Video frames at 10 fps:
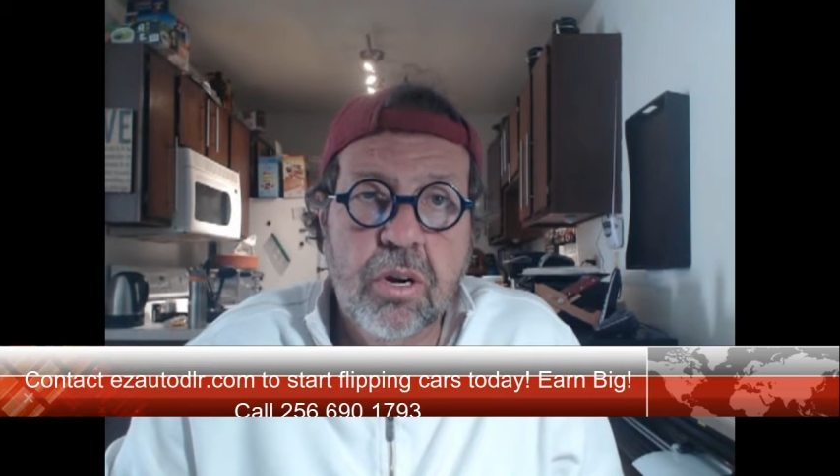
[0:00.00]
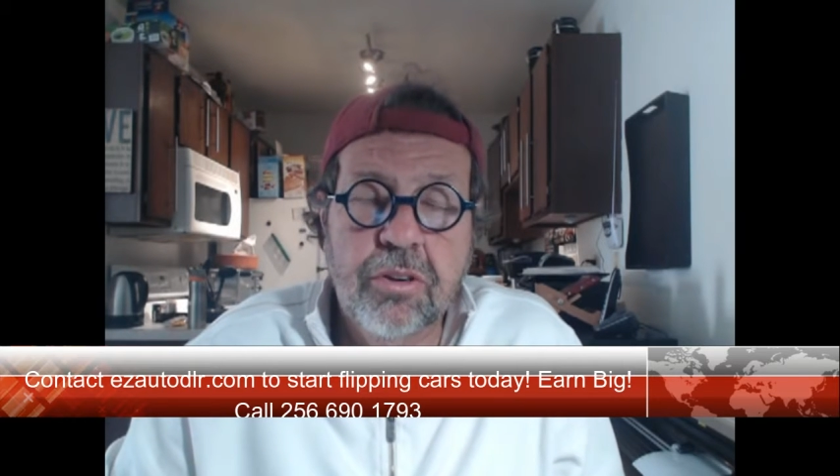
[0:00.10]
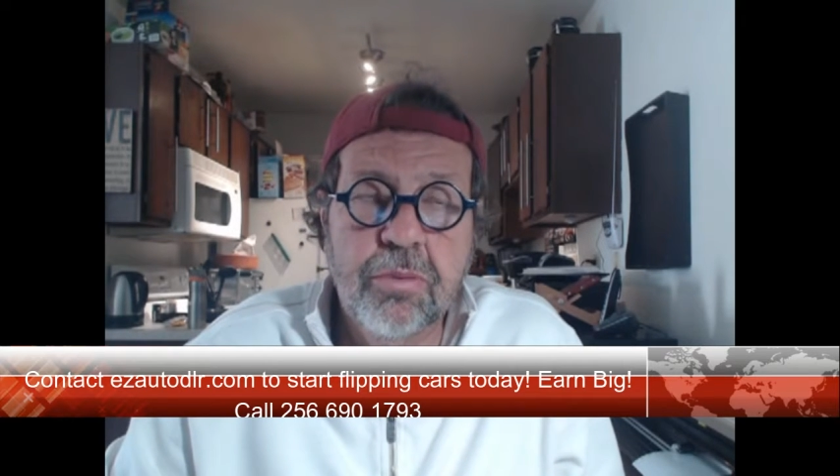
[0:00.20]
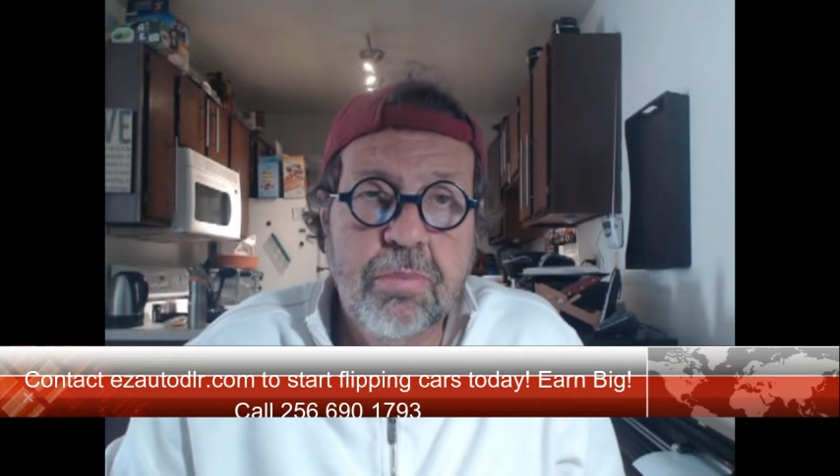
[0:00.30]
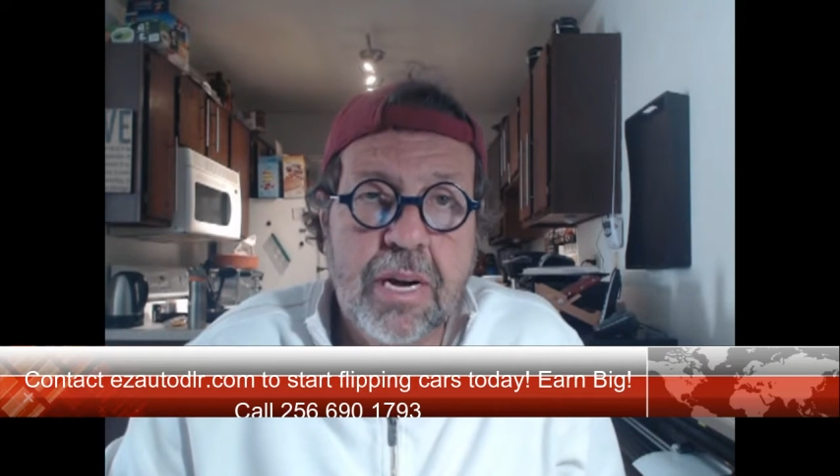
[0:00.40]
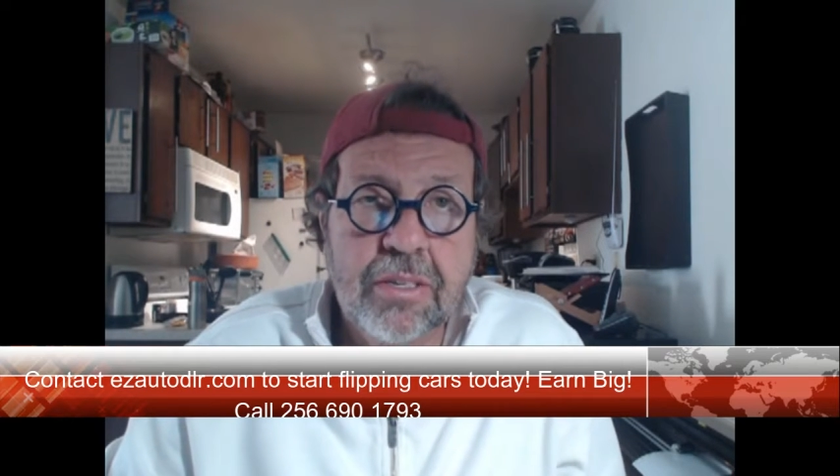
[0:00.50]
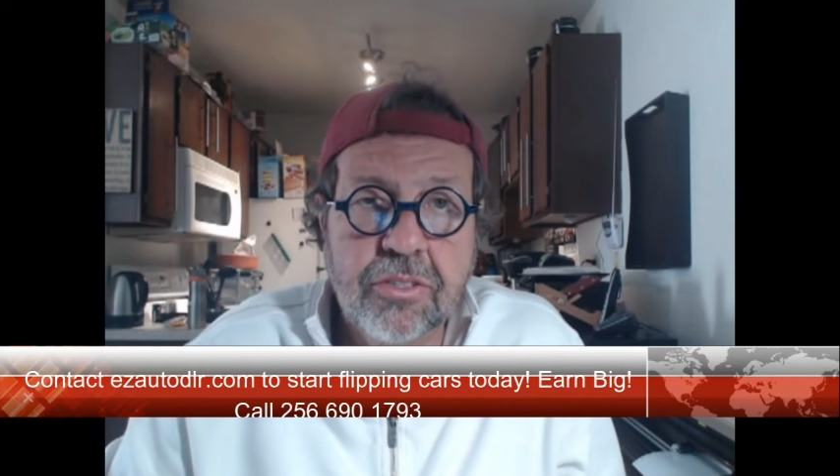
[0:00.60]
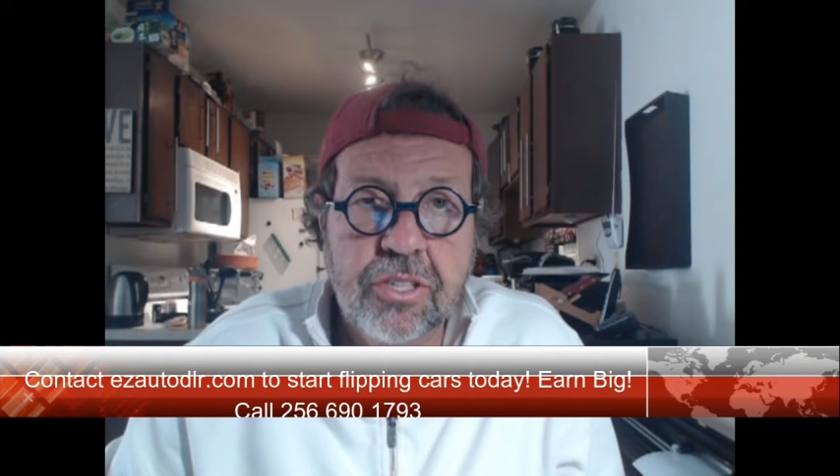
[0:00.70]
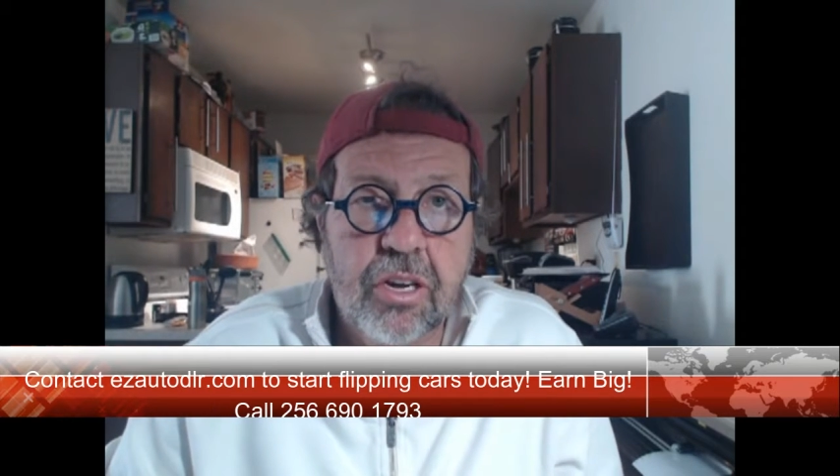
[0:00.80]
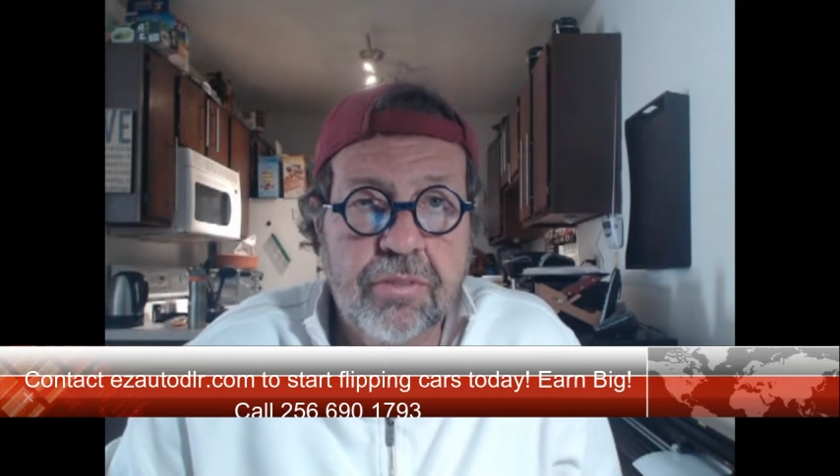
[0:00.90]
hundred
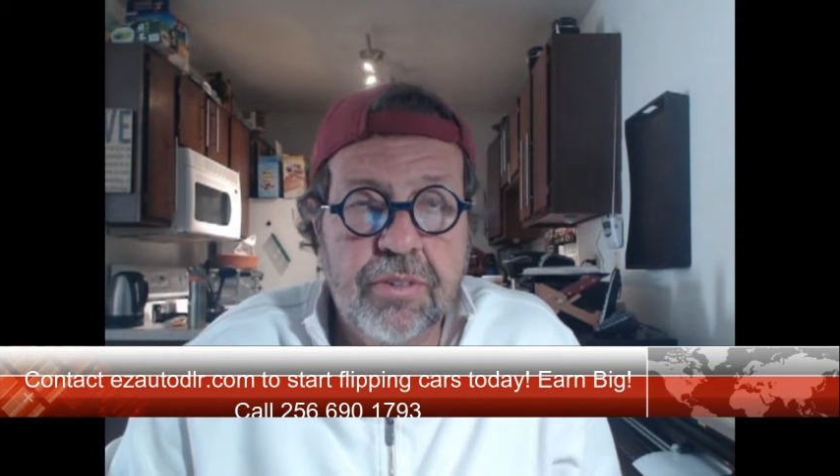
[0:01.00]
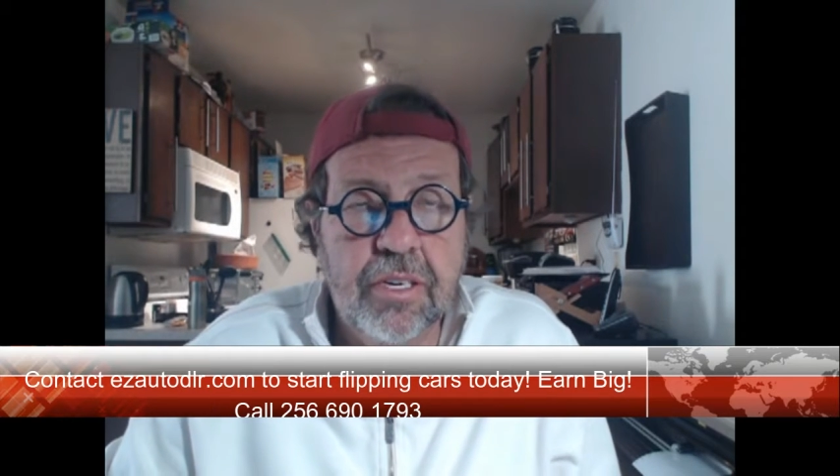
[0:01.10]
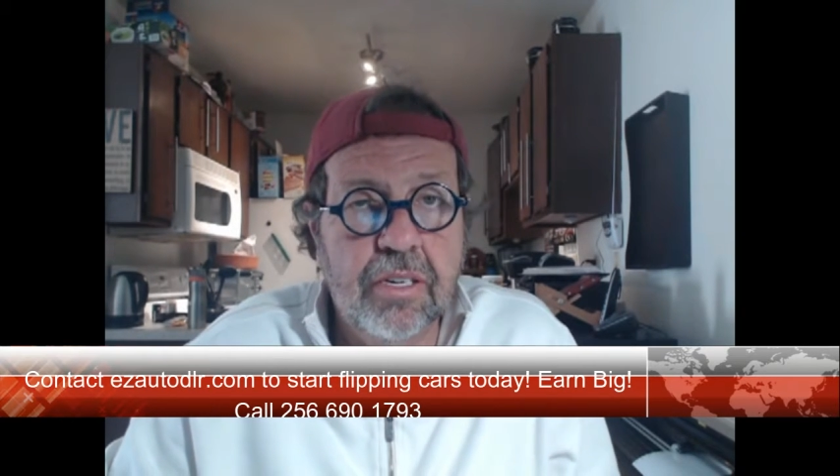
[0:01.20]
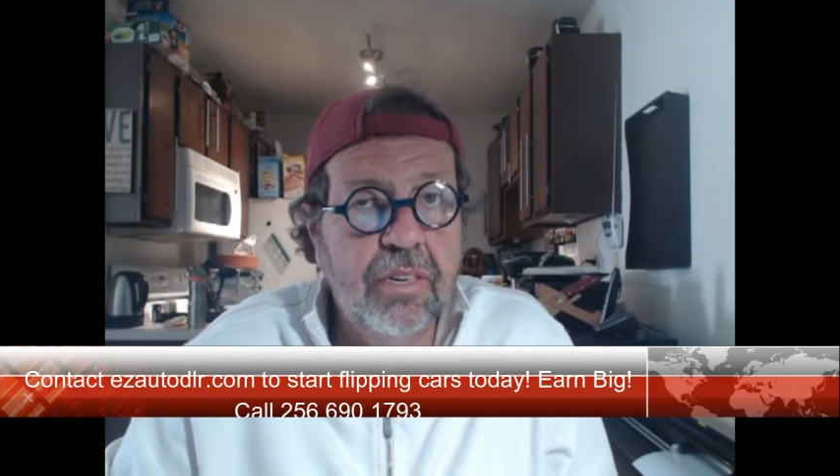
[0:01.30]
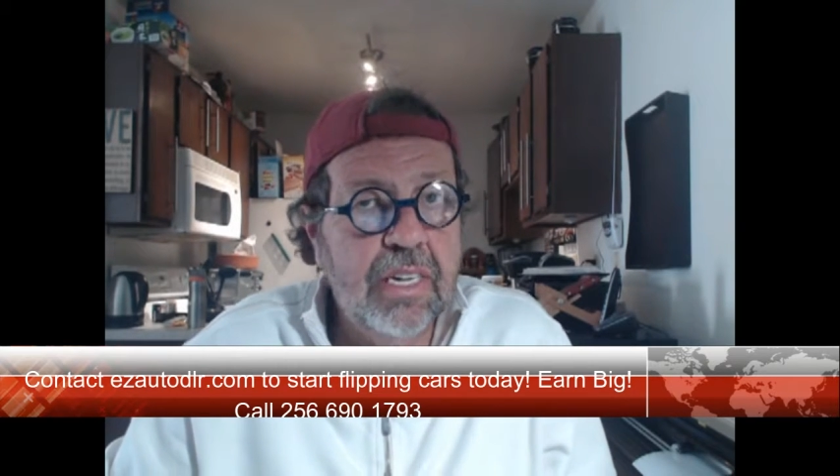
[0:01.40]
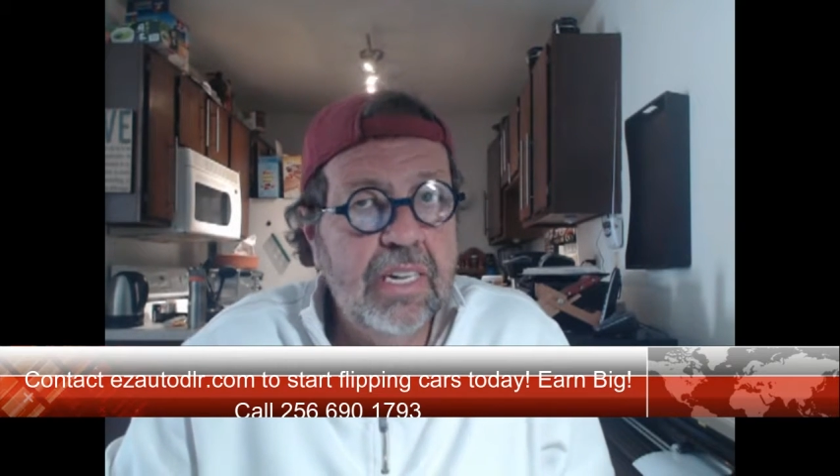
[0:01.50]
bucks off of.